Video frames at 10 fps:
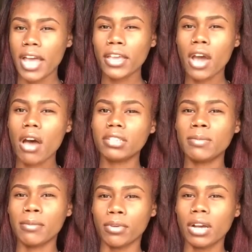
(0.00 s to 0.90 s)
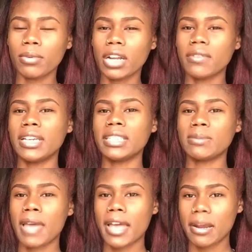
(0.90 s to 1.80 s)
Now he calls me bruh whenever he's
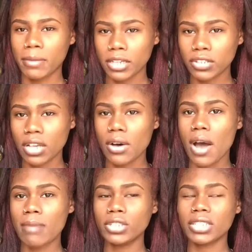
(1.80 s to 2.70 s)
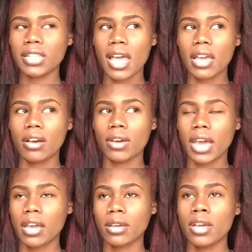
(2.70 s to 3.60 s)
mad at me. So I'm just like,
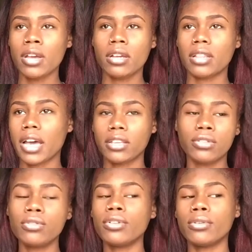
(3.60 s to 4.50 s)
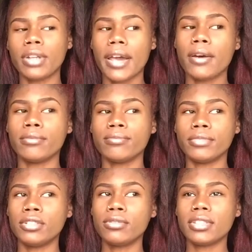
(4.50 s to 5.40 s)
okay, like you'll cool down.
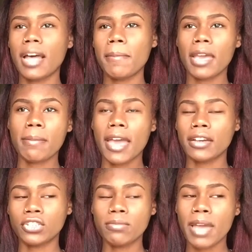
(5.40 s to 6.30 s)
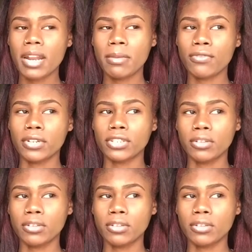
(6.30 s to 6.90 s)
You'll stop being mad because you're mad at me for a